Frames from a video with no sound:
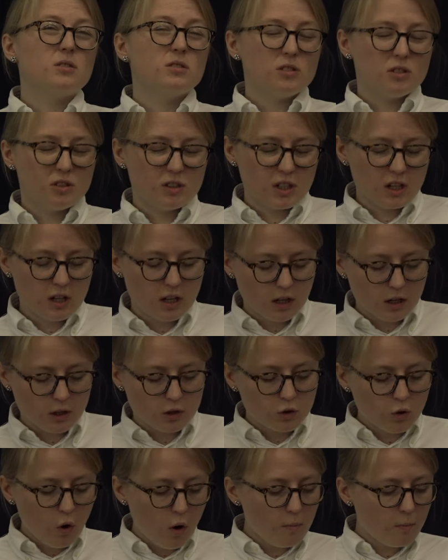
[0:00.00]

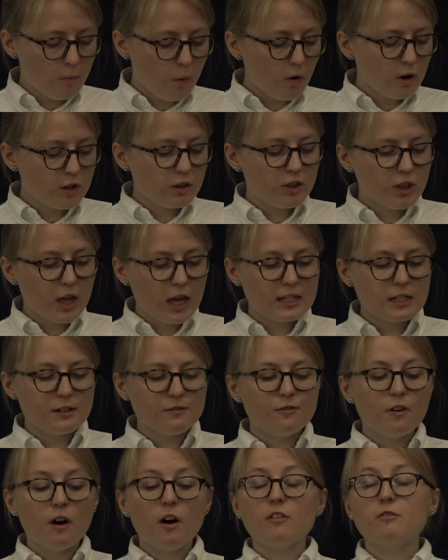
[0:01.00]

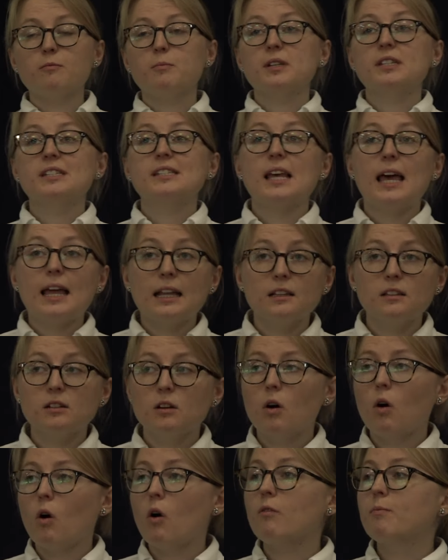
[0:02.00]
0.35%
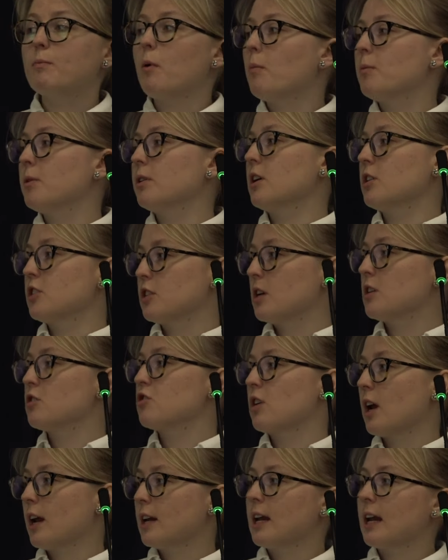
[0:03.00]
of population in
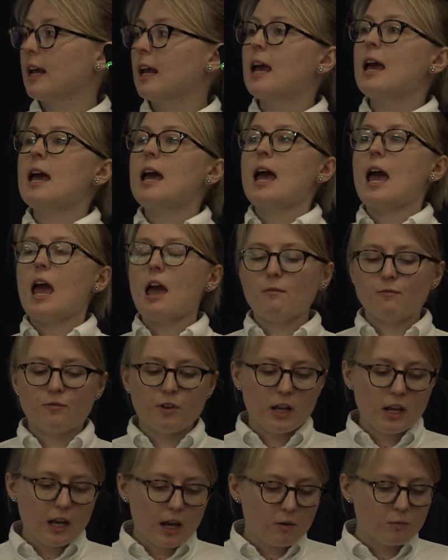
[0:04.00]
training every
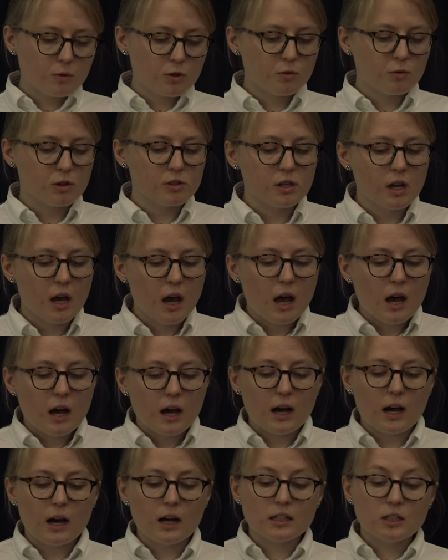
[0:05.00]
year, which was
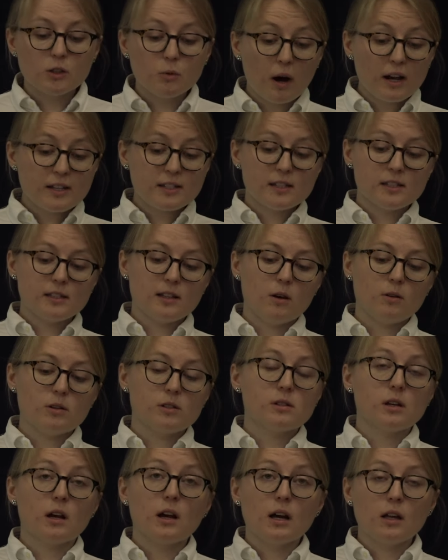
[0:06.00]
twice as low
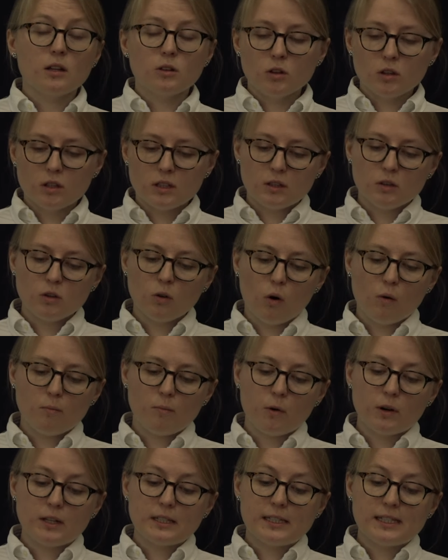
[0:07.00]
as
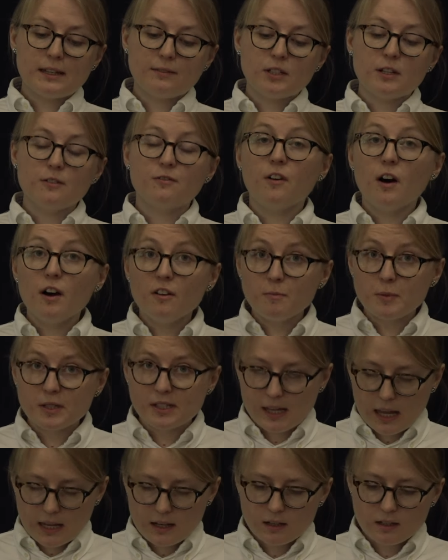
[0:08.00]

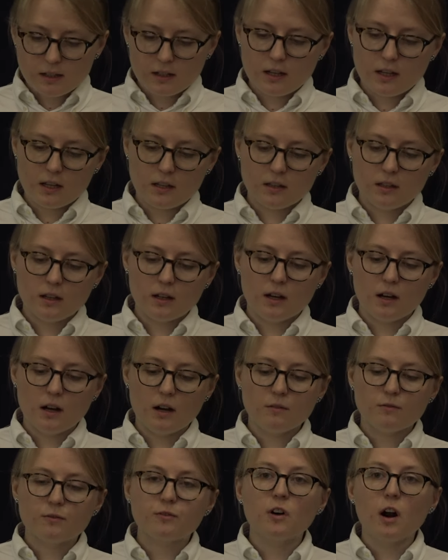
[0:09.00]
0.75% in
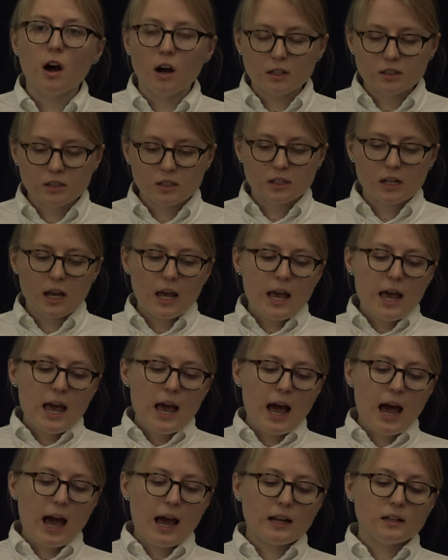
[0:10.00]
France,
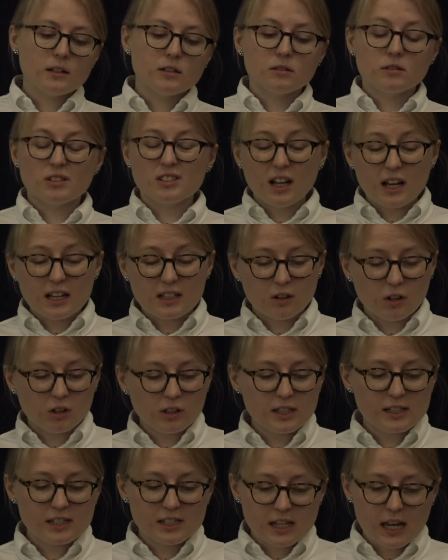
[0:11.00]
and
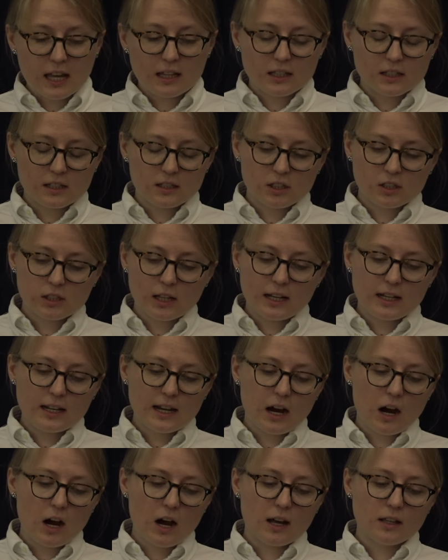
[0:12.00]
slightly
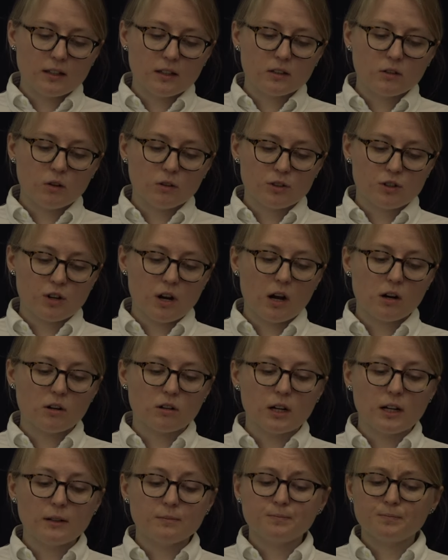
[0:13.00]
higher than
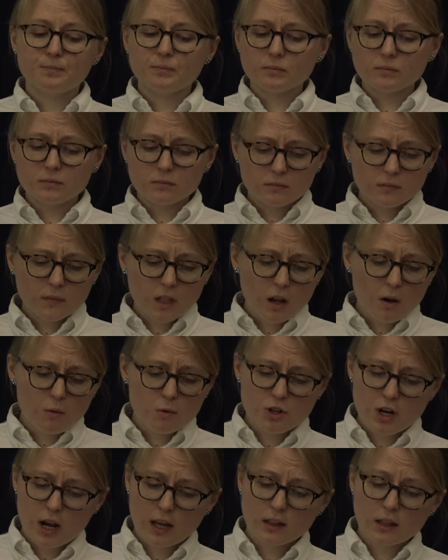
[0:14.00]
Austria-Hungary,
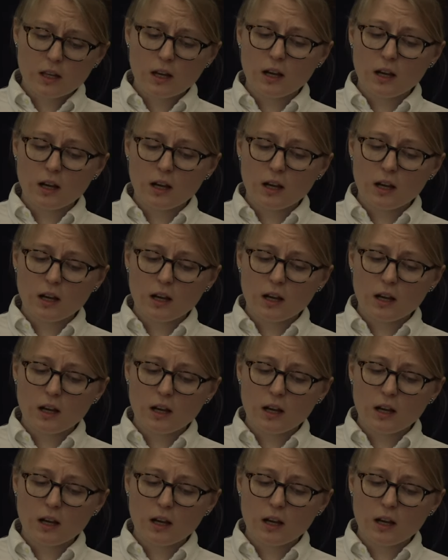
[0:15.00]
which had